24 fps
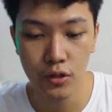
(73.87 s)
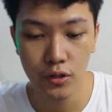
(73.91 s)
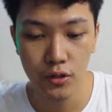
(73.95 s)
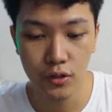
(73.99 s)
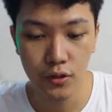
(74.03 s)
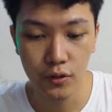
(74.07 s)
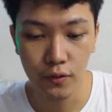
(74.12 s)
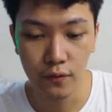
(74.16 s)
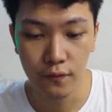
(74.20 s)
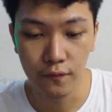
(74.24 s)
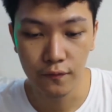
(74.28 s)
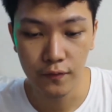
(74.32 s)

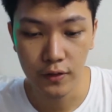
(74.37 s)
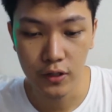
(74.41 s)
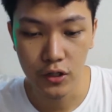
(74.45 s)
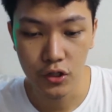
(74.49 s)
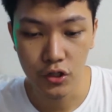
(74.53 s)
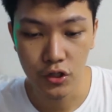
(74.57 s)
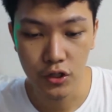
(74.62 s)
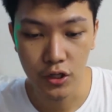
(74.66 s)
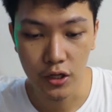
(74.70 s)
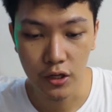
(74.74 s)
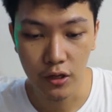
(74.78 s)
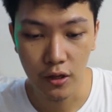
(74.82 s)
to
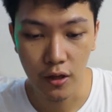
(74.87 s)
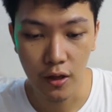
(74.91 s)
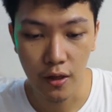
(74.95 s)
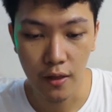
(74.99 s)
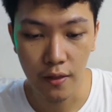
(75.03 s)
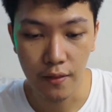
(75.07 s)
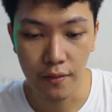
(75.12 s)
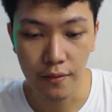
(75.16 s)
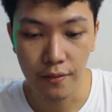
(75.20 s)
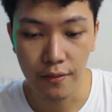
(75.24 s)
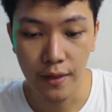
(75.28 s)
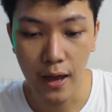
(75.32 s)
finishing
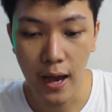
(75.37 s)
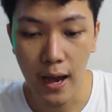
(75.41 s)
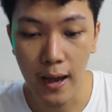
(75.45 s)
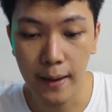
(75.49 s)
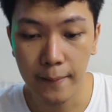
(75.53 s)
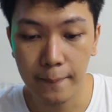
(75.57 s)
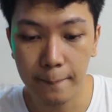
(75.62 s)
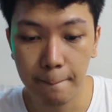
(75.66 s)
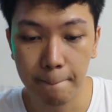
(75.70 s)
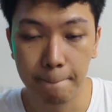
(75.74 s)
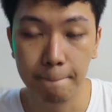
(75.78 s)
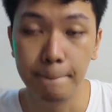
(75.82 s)
that
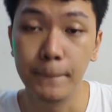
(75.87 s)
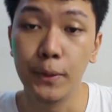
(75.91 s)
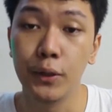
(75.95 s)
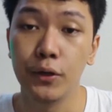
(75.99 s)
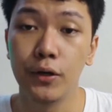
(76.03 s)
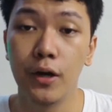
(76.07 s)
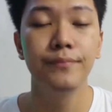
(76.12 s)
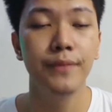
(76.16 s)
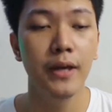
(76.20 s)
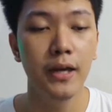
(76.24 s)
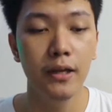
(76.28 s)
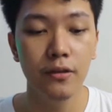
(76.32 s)
book.
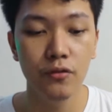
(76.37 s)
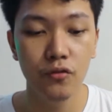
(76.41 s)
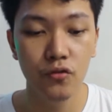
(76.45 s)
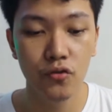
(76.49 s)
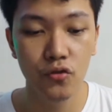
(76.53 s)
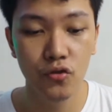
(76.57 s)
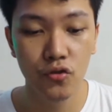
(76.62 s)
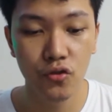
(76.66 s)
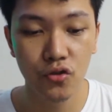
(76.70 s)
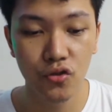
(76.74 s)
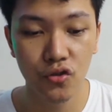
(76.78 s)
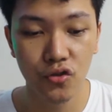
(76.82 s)

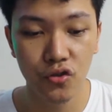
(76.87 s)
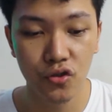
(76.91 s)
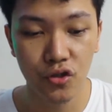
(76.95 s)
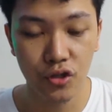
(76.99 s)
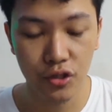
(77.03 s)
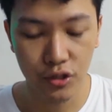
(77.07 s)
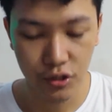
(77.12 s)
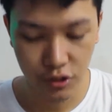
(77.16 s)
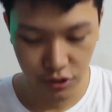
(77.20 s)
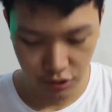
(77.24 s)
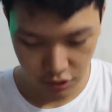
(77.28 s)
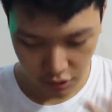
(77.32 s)
That's
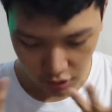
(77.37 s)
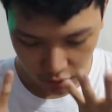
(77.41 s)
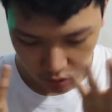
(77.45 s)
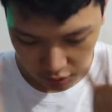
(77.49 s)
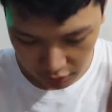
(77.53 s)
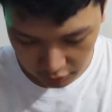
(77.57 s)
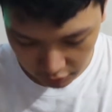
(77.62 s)
just a